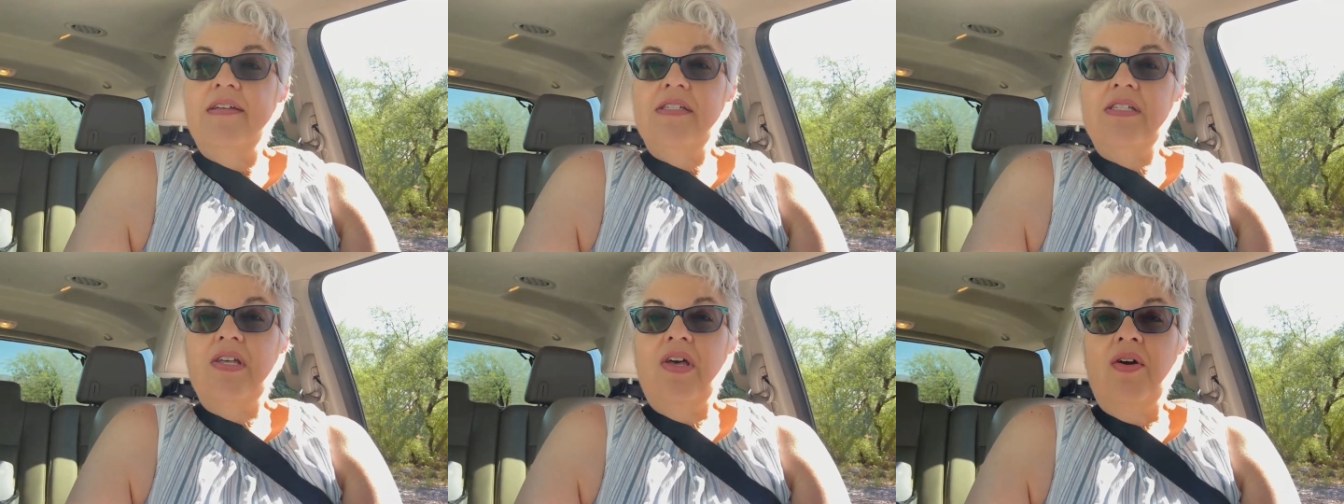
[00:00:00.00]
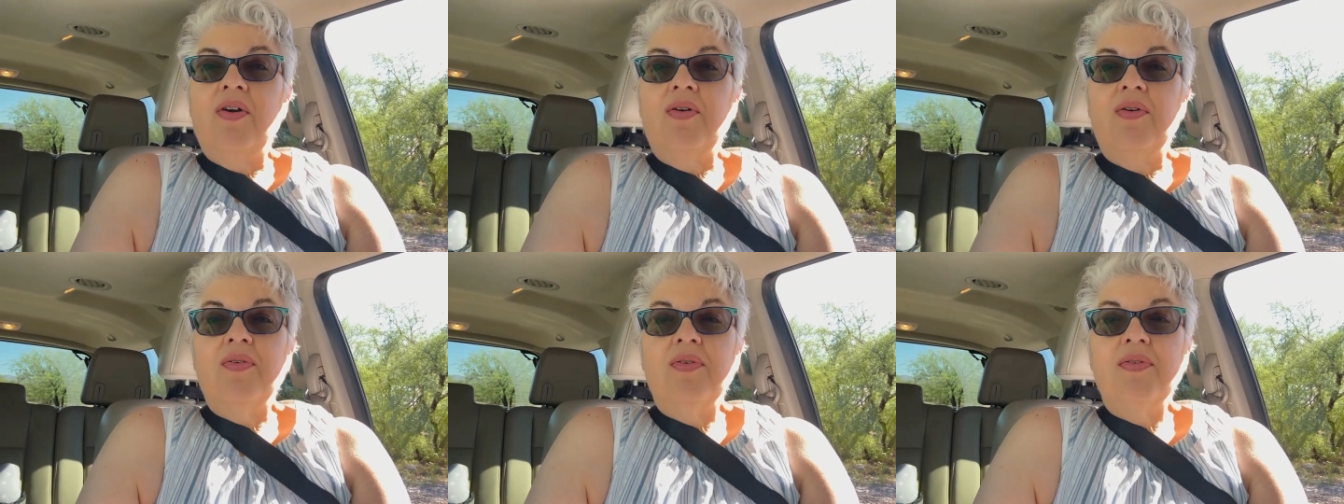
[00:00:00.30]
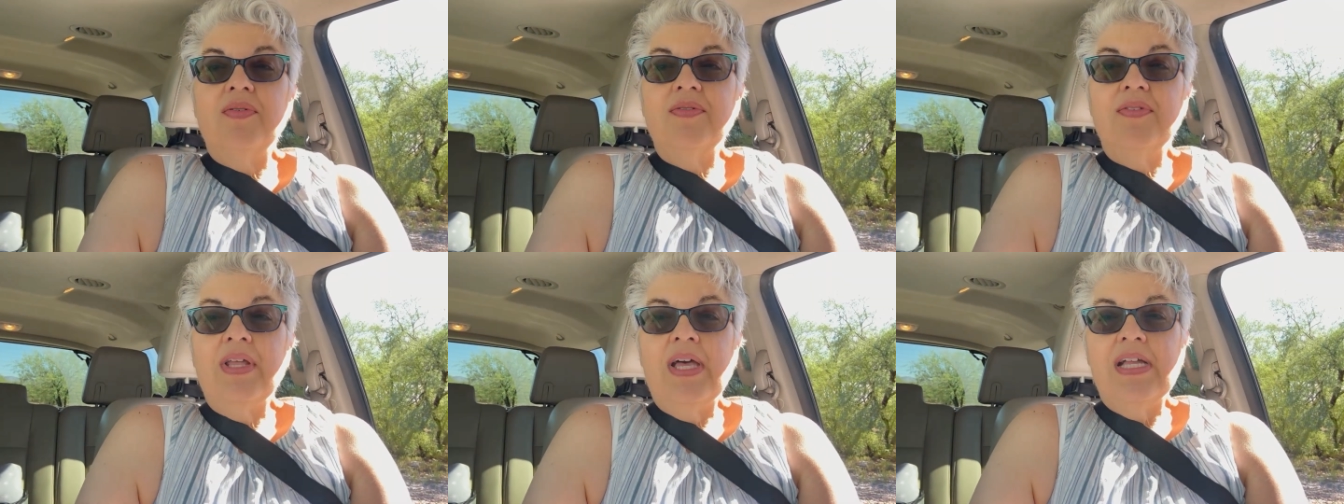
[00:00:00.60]

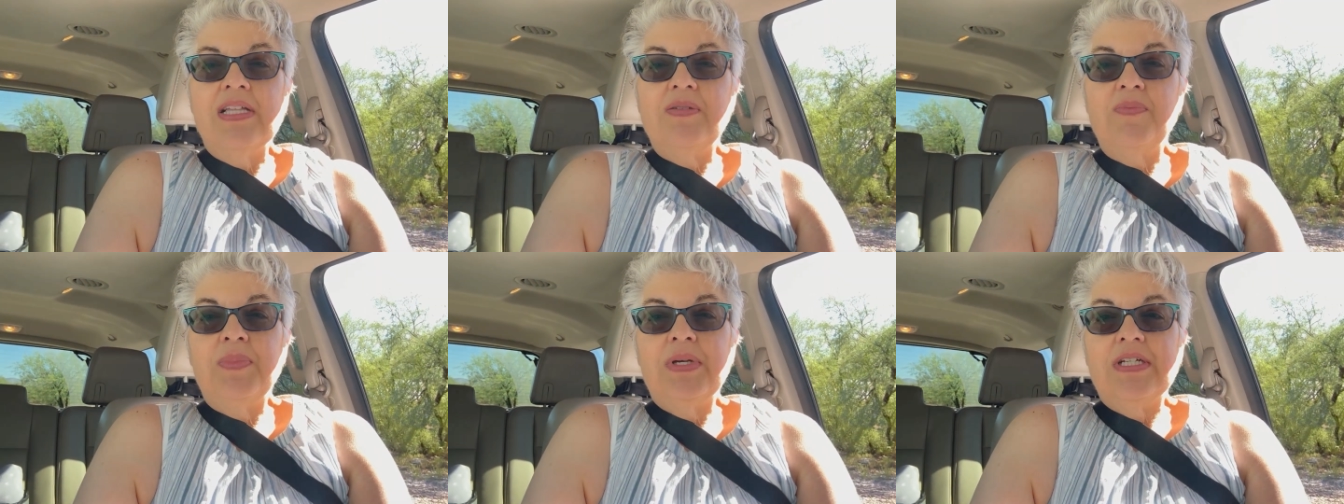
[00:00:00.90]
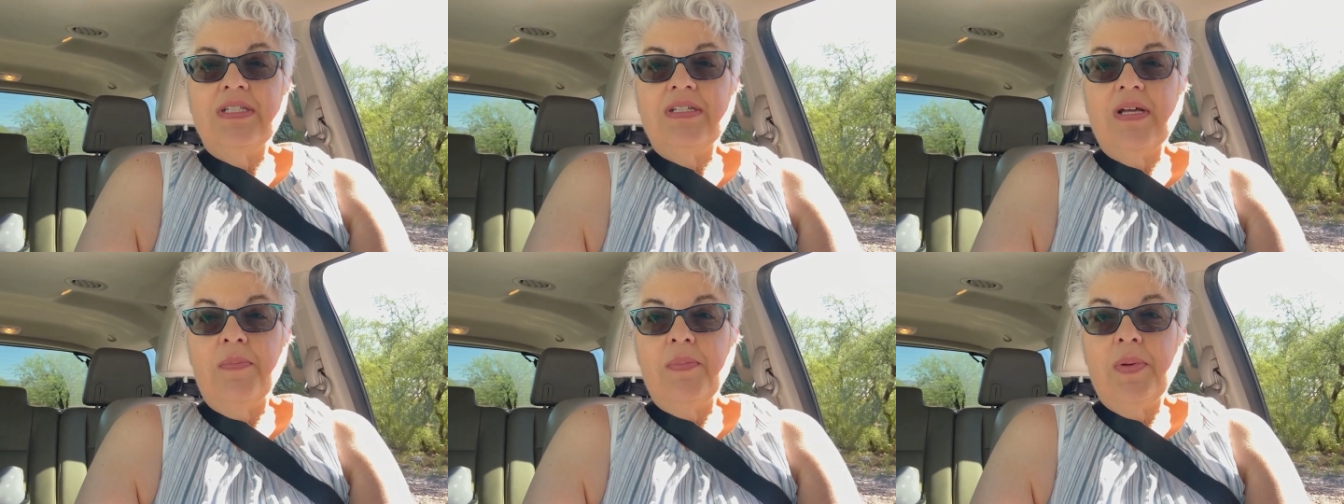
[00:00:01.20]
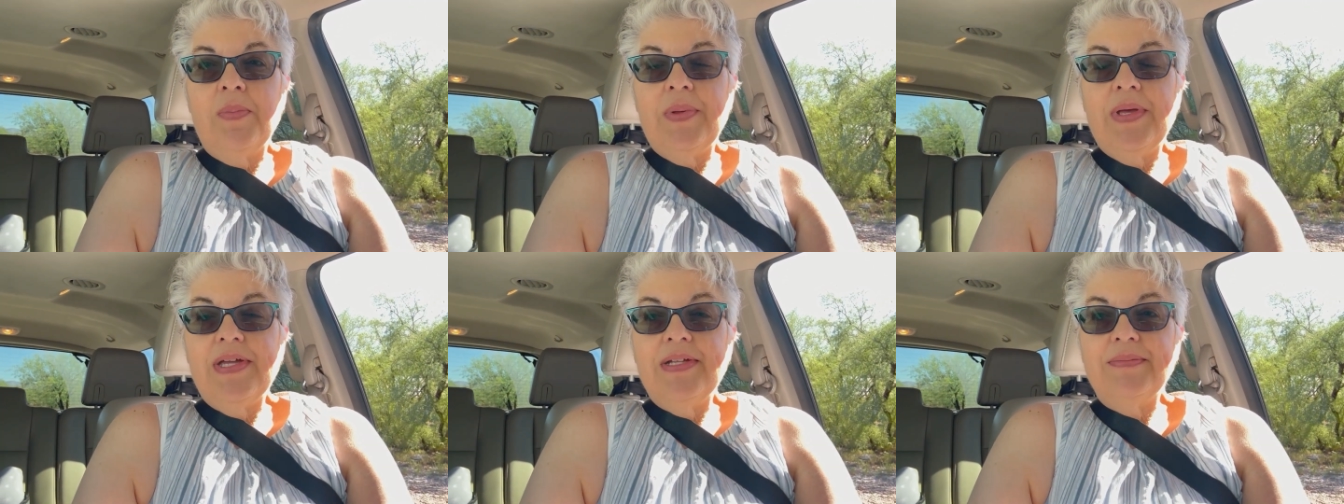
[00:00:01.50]
So that's picked up
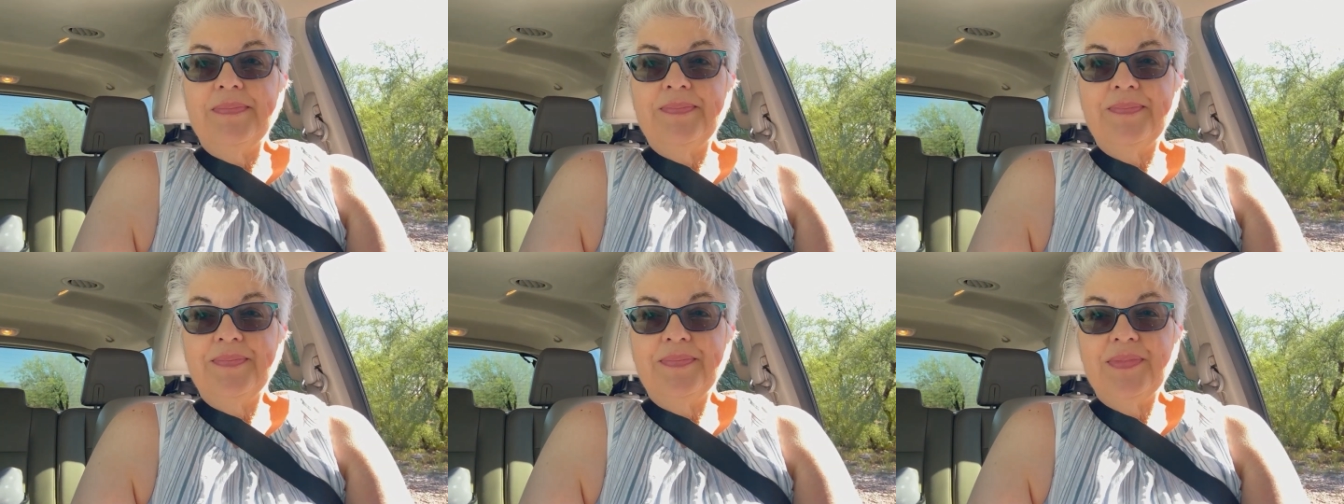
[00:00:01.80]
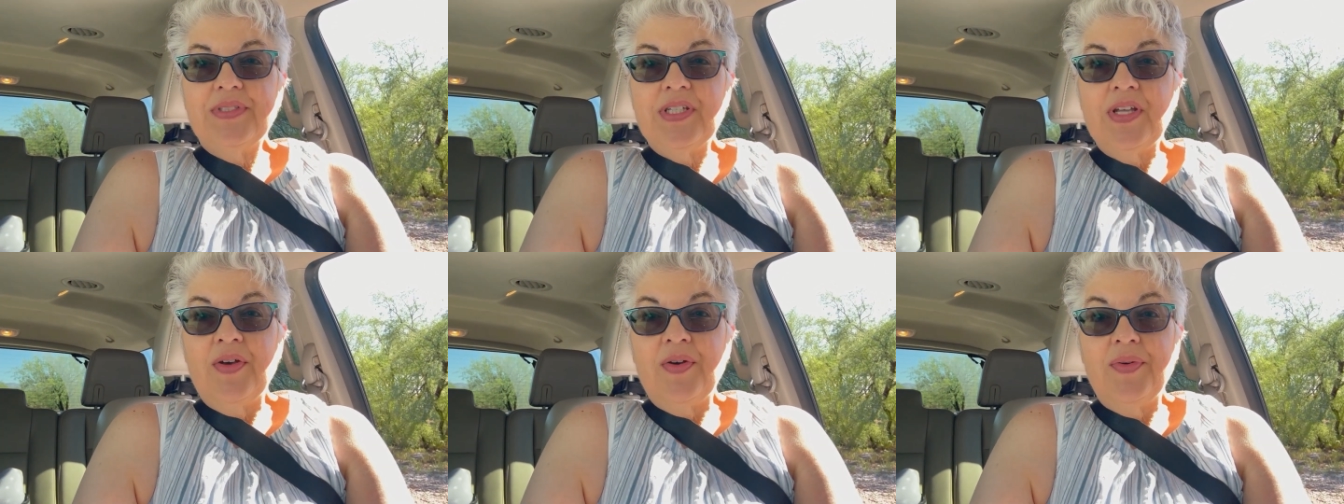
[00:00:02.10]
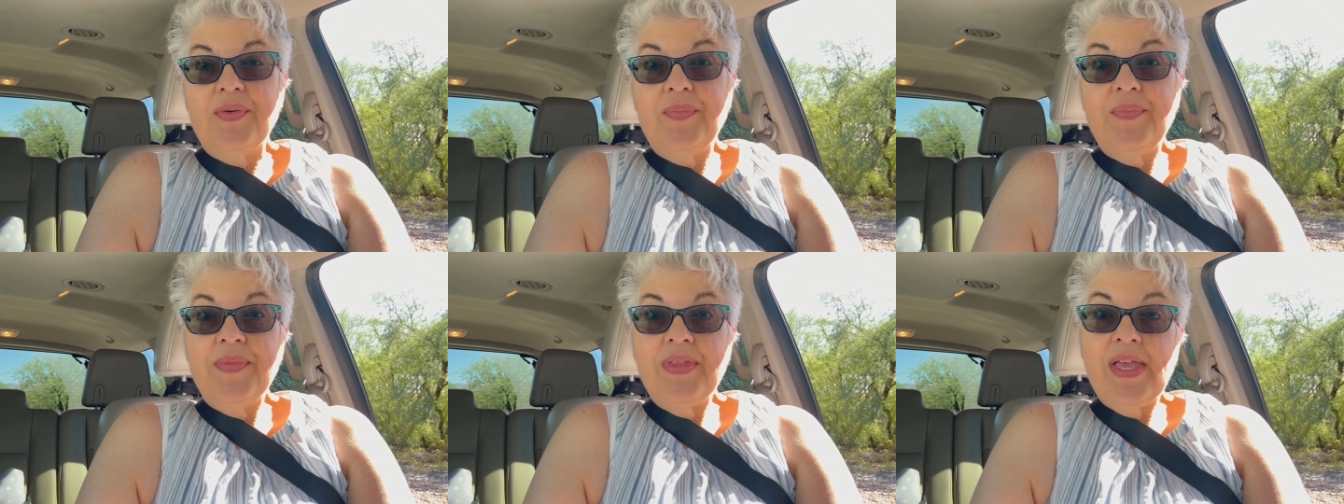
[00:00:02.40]
a bit. So
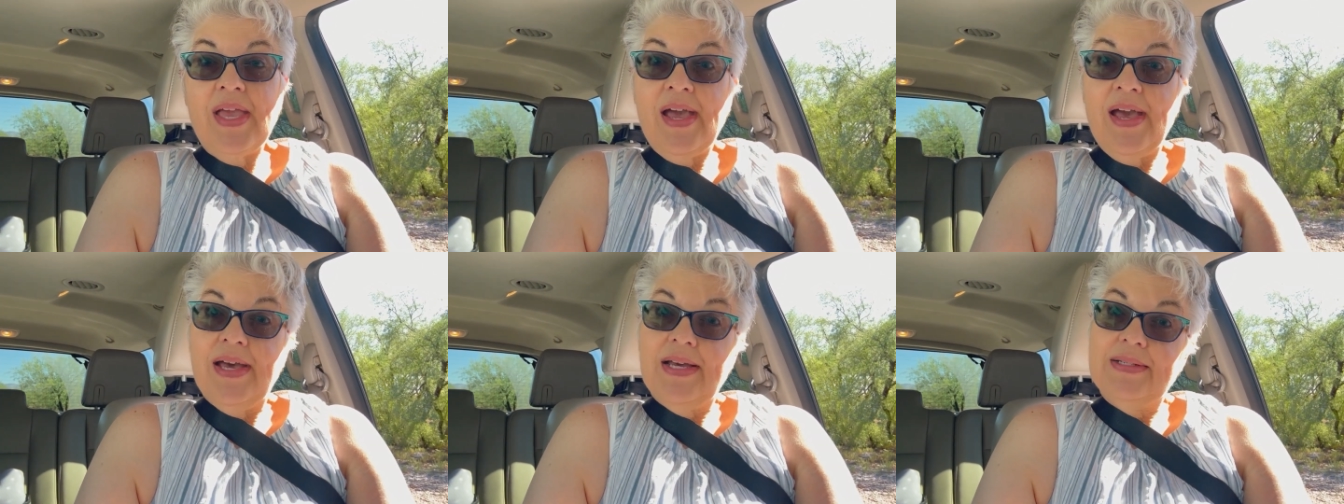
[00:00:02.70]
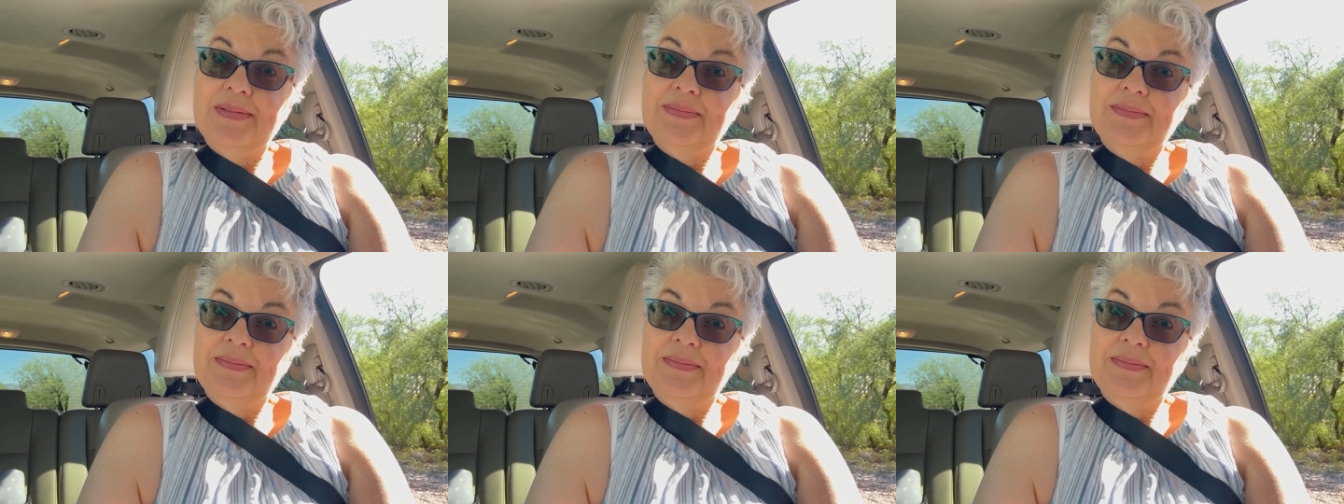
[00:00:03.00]
yeah.